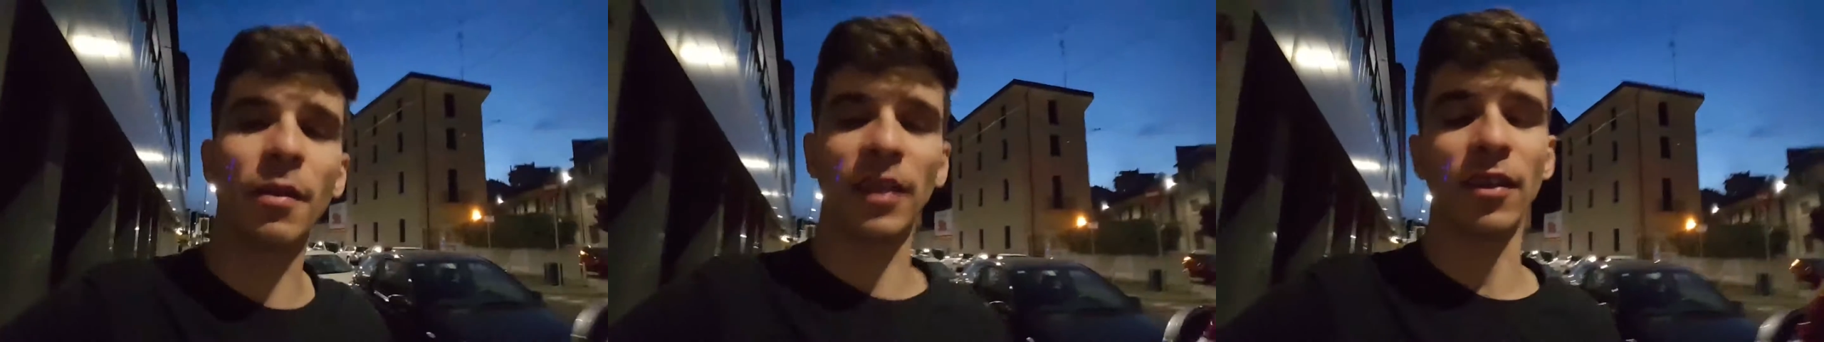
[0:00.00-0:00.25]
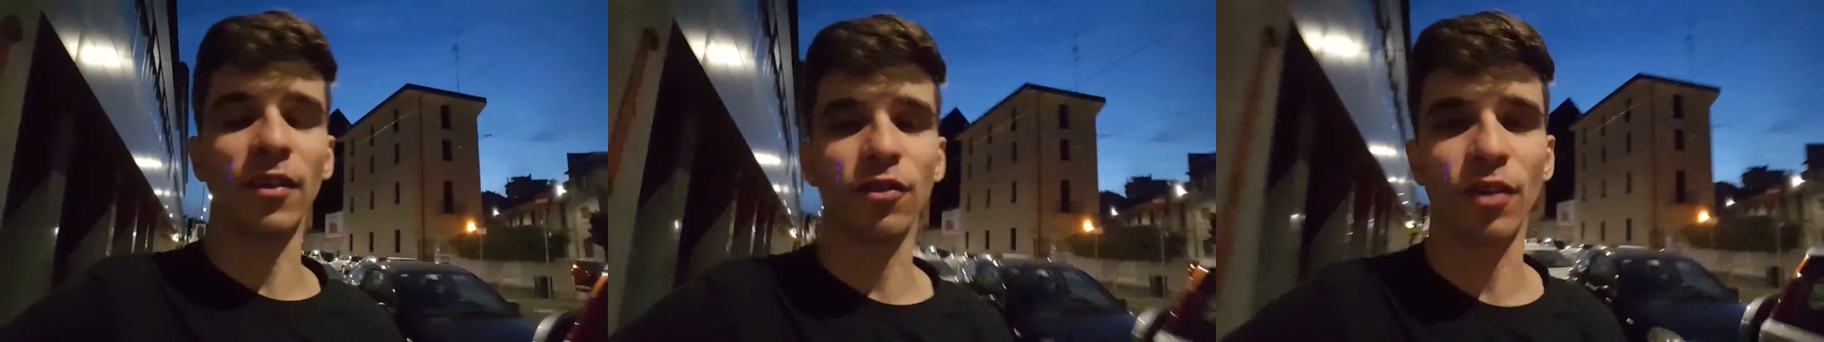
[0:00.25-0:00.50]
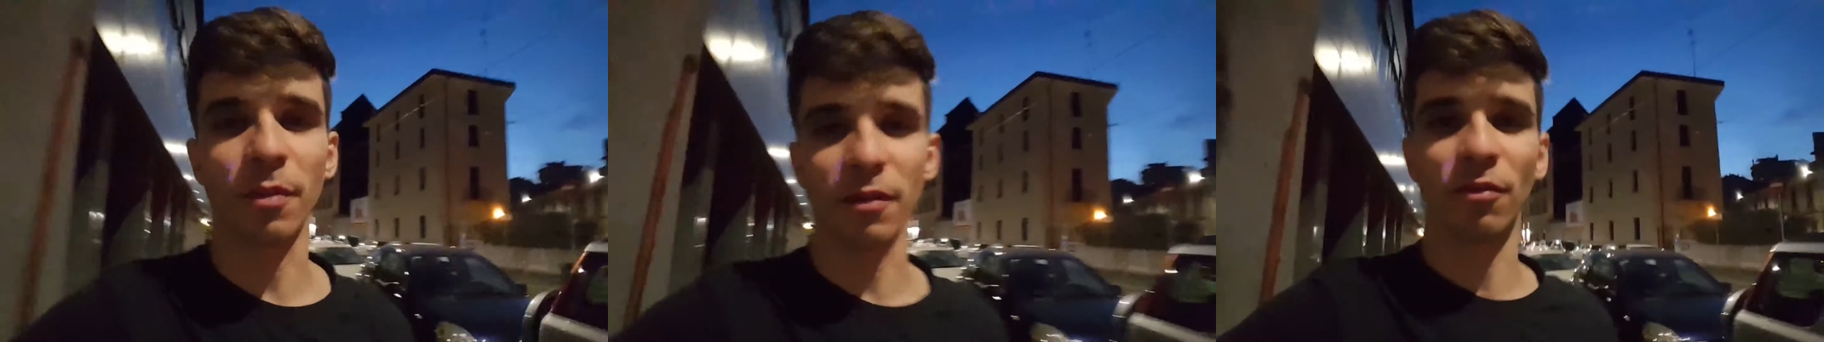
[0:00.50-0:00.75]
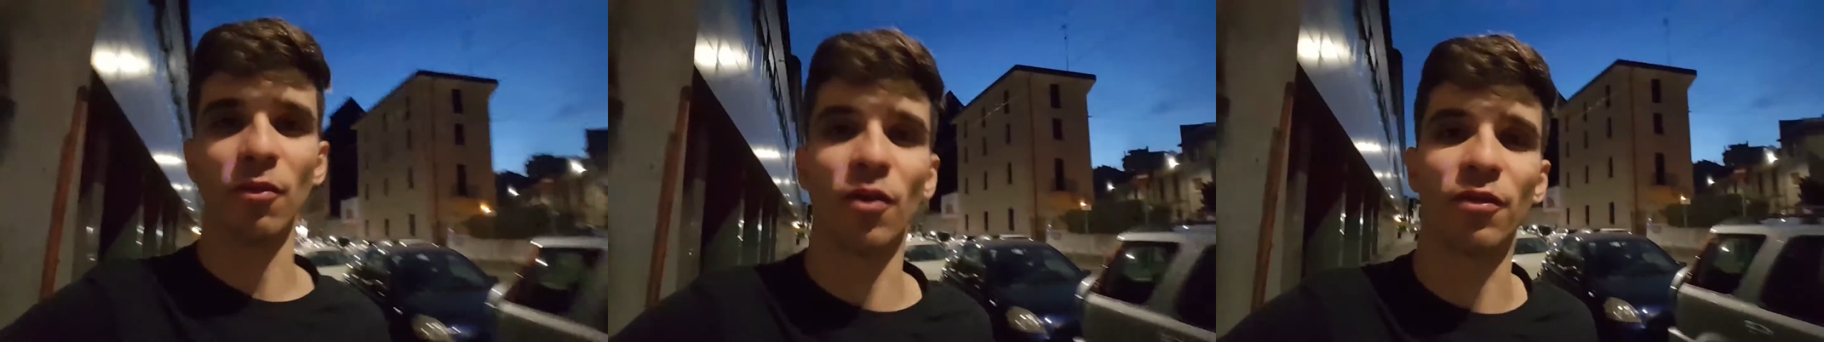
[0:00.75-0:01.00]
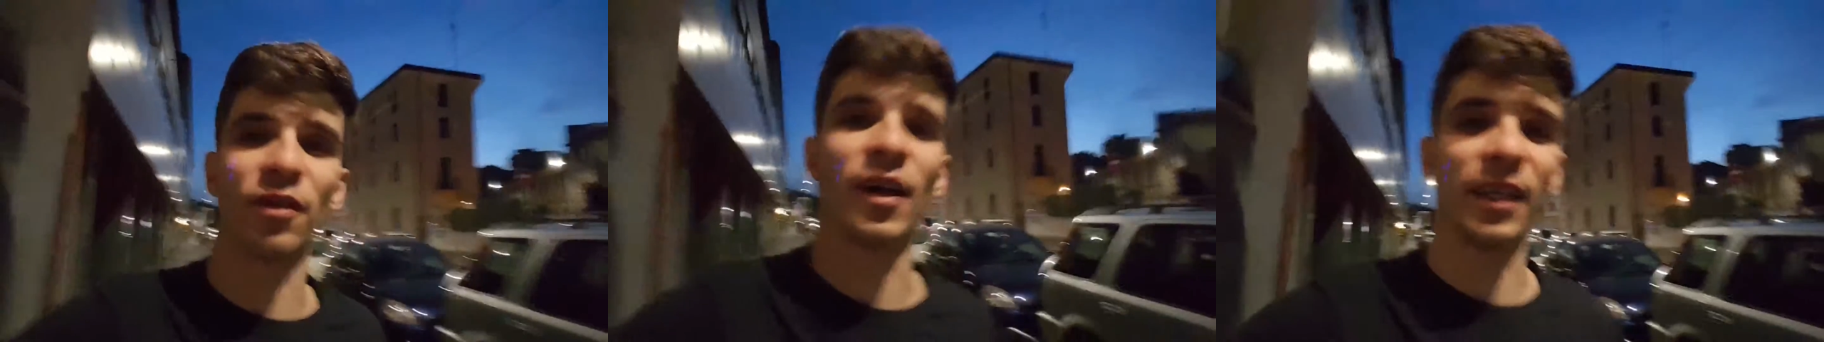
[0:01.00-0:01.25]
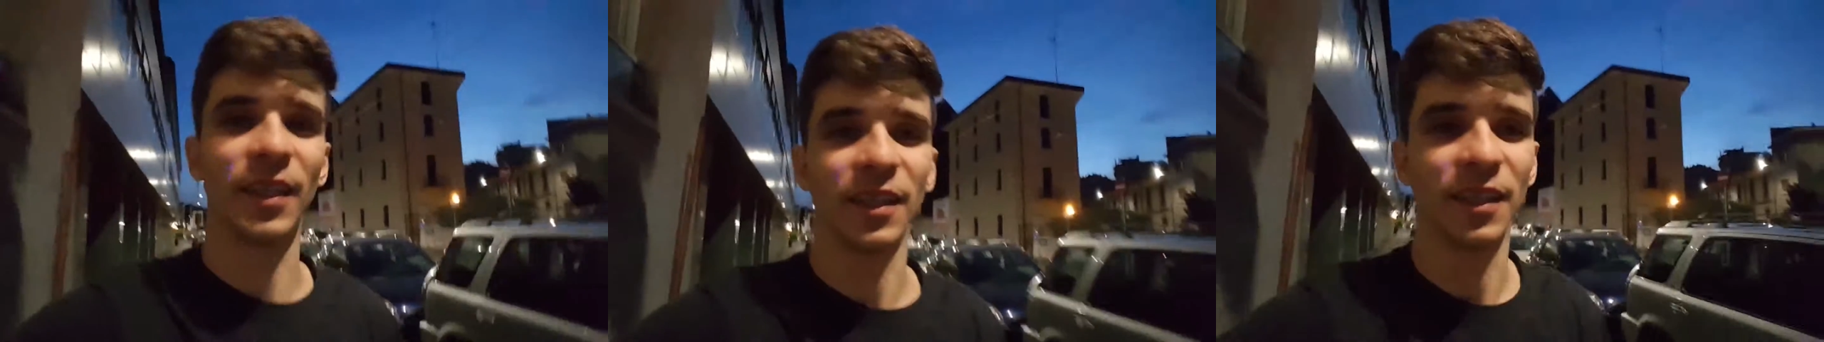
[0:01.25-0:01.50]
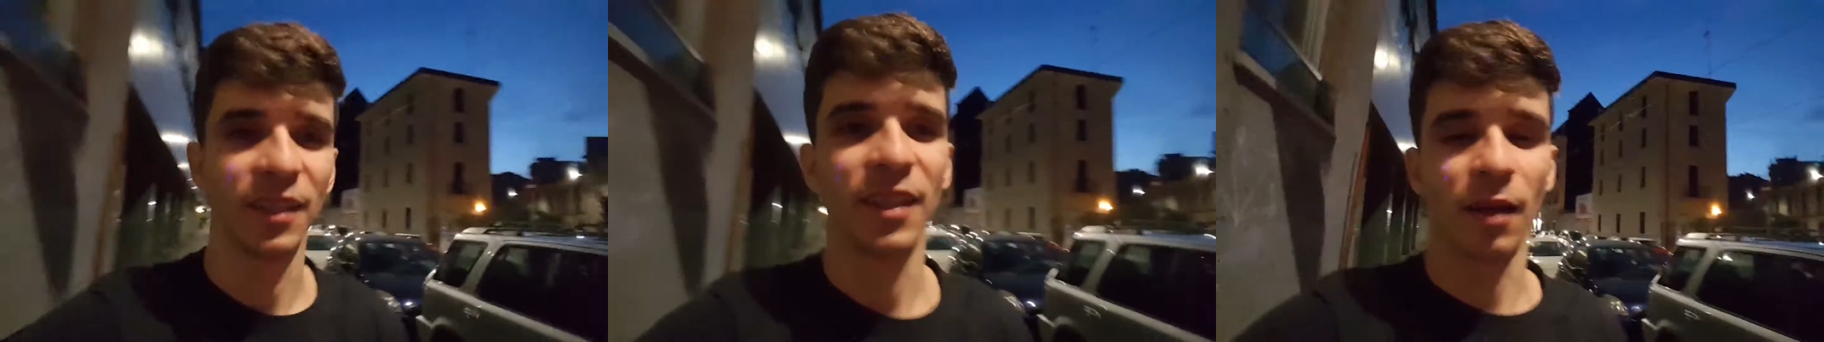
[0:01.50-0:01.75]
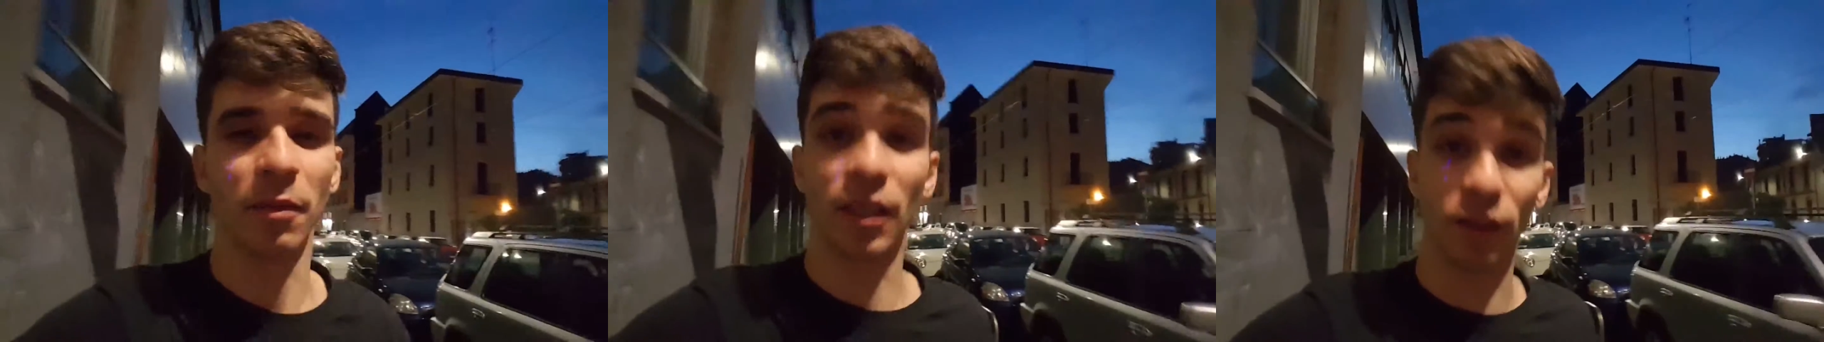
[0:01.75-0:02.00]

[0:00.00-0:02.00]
To make this trip even more fun, I mean,